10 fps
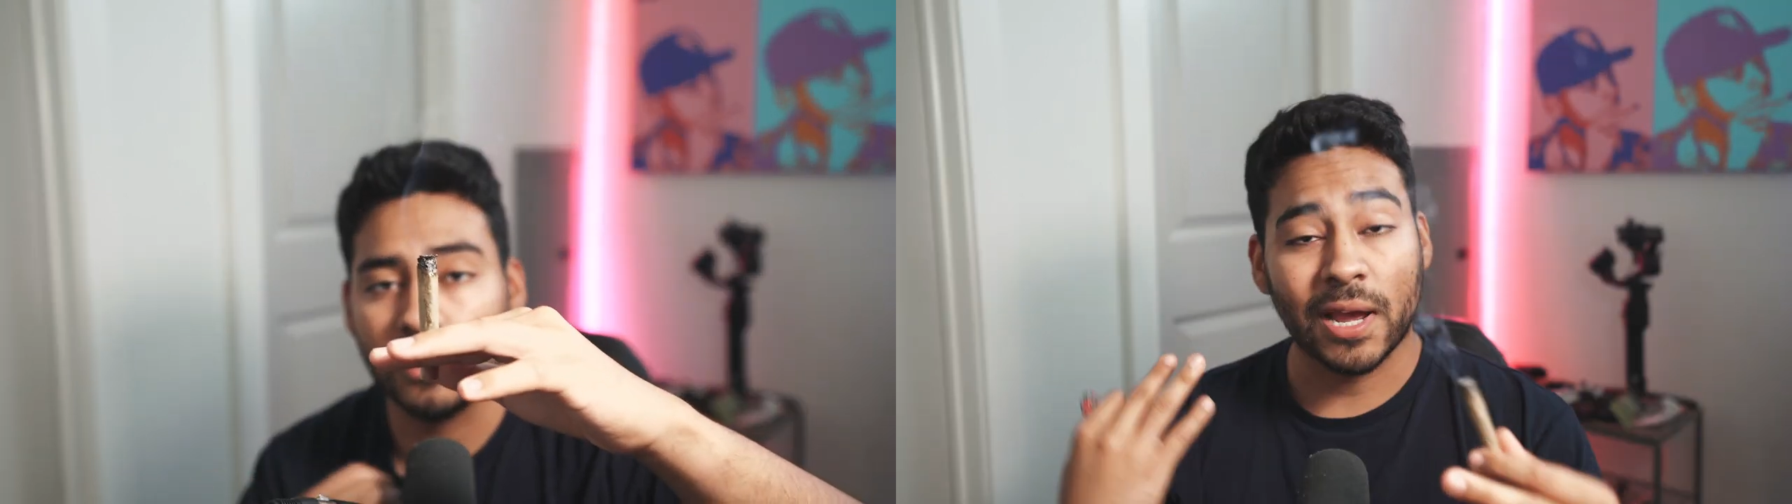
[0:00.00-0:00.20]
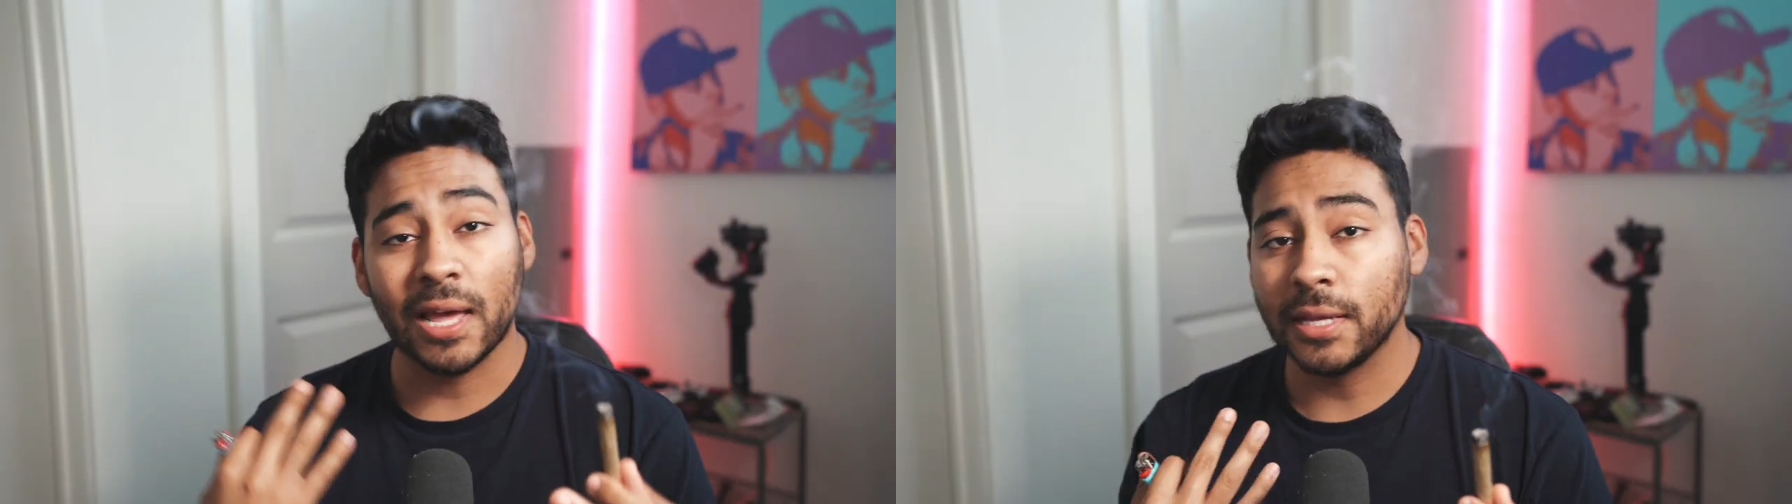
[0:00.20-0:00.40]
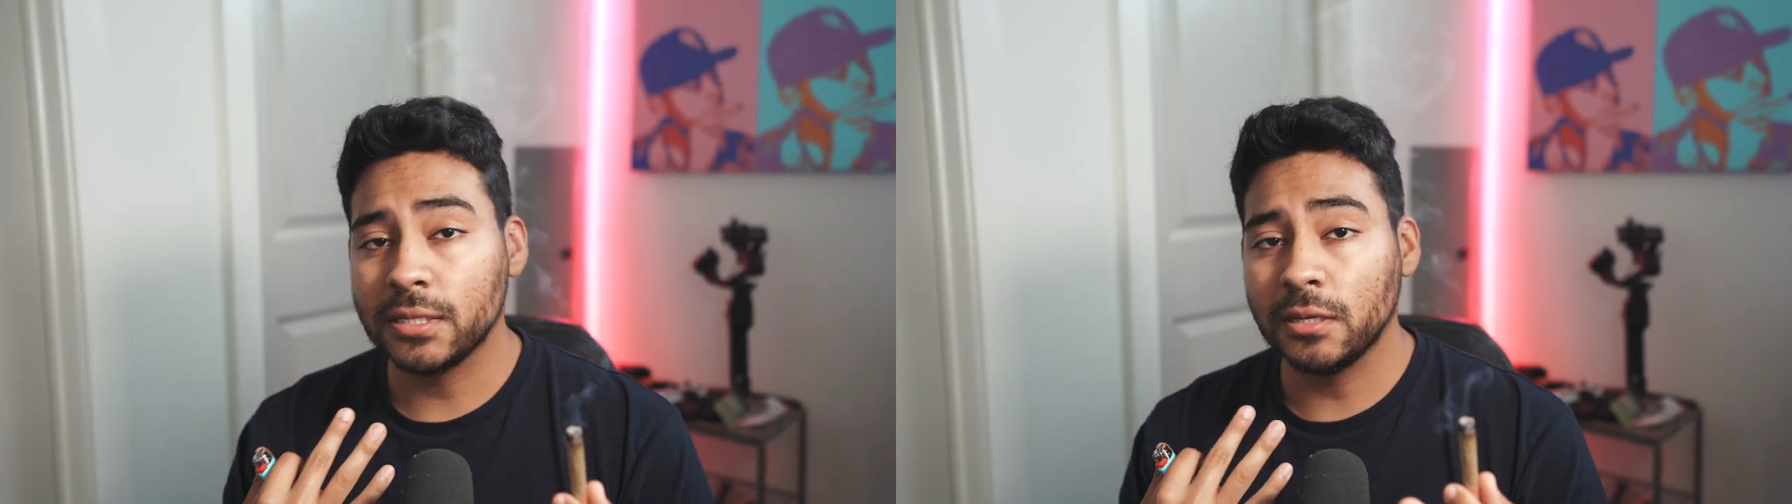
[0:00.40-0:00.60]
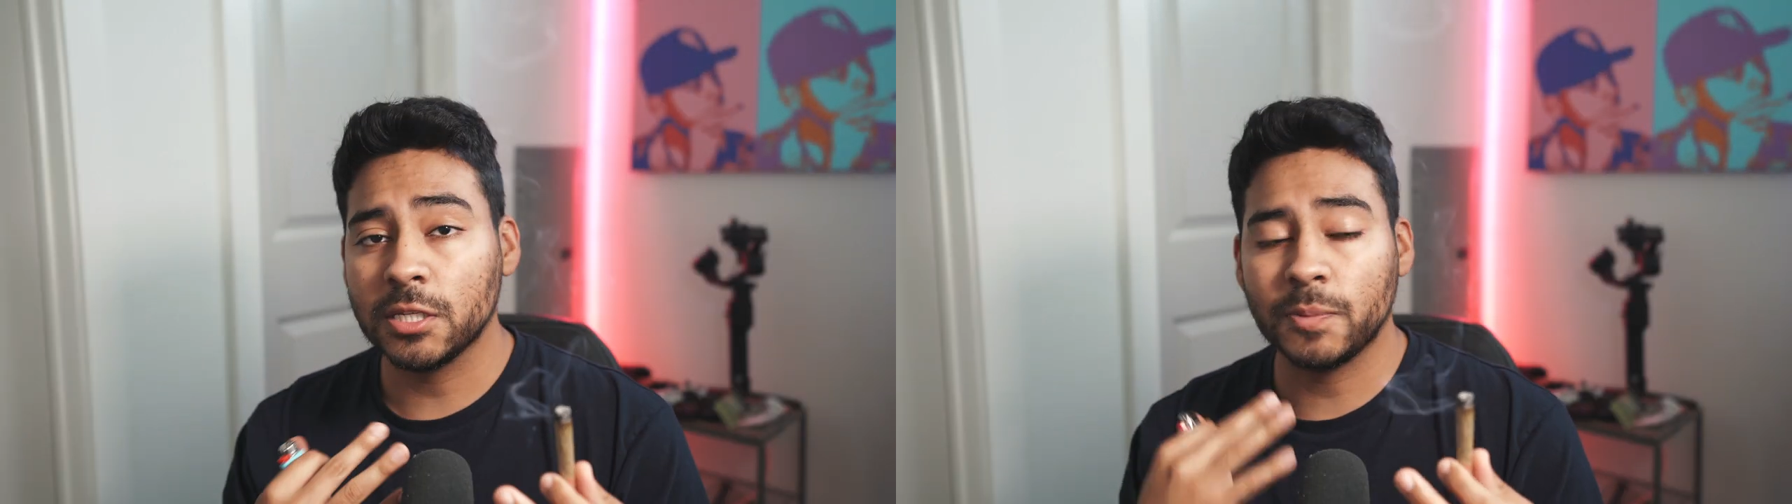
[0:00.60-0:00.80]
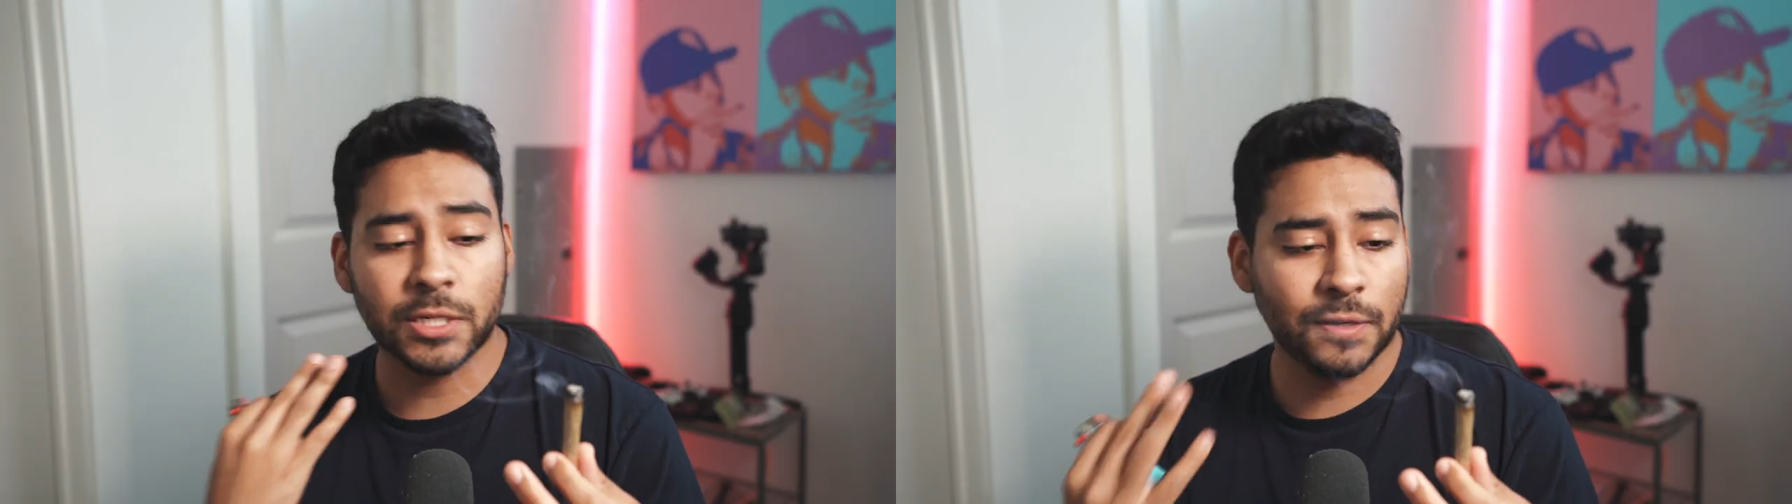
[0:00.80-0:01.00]
What I like to do,
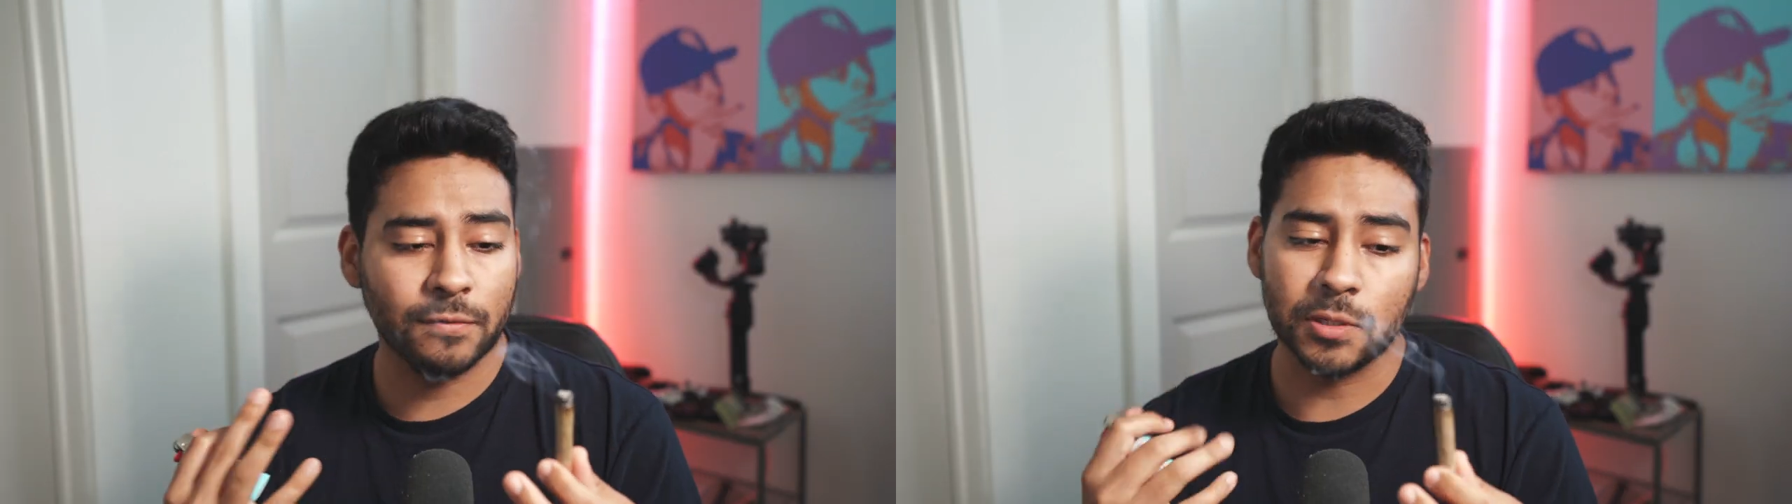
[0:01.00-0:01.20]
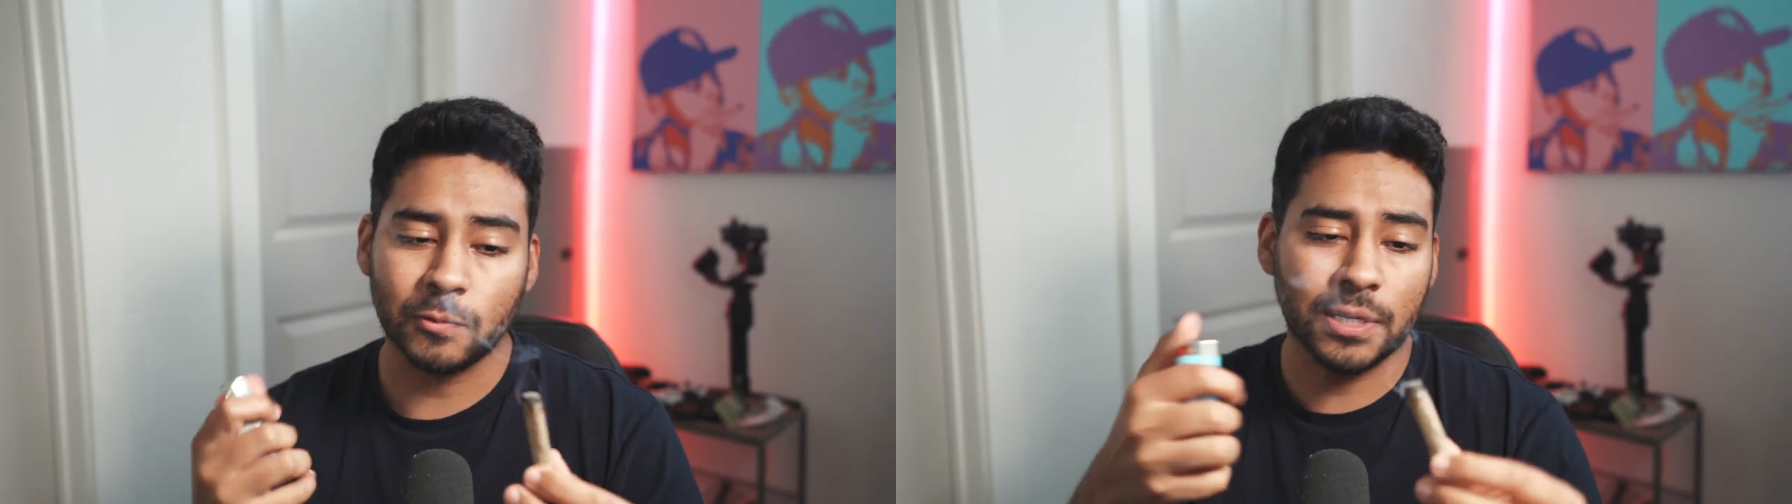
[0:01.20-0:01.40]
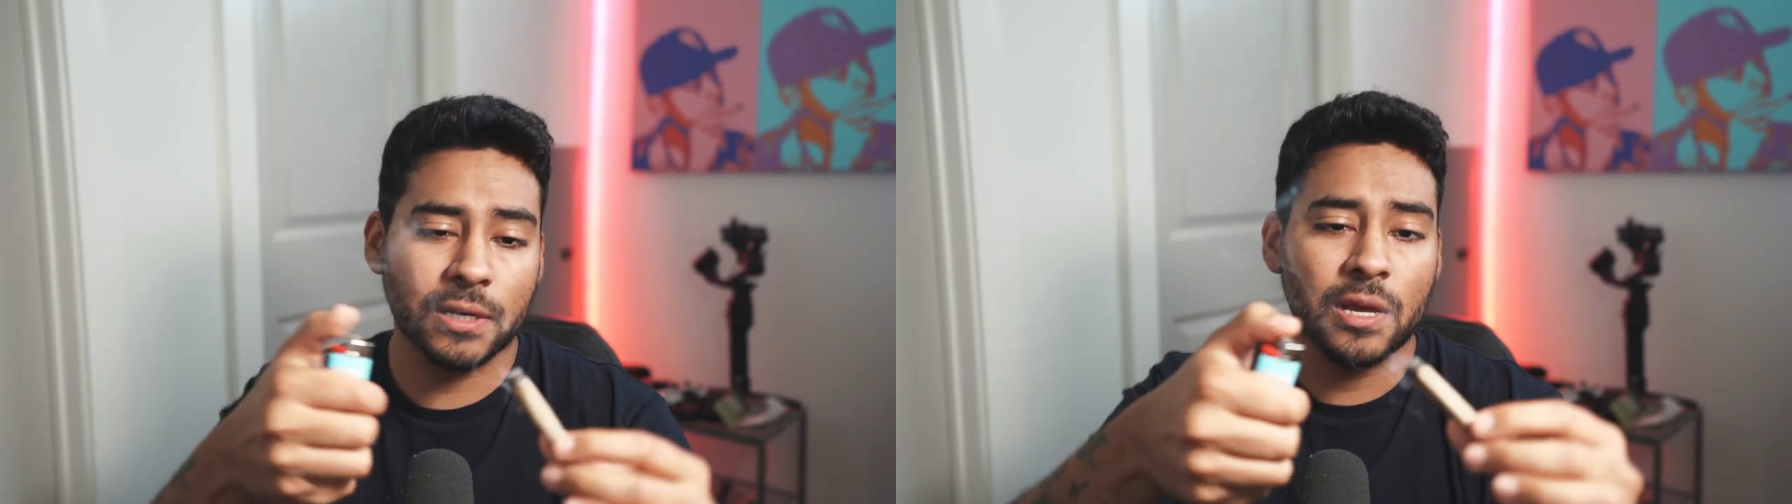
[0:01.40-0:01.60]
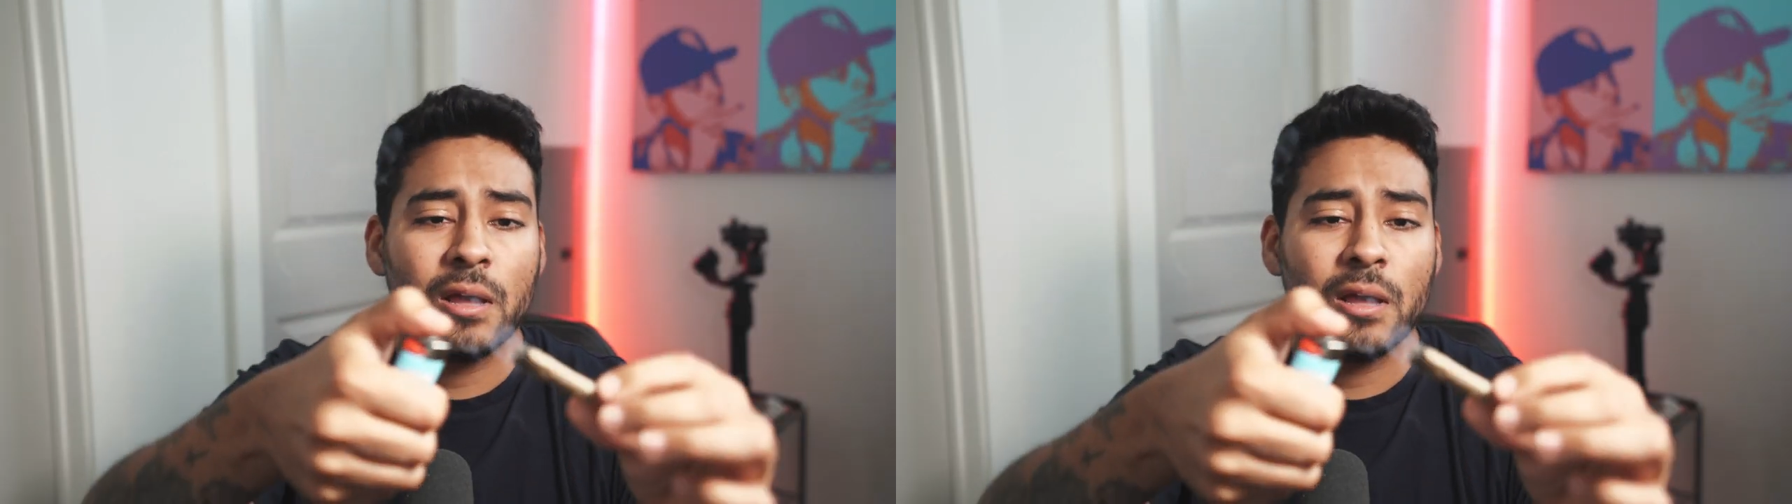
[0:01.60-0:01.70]
especially if there's wind,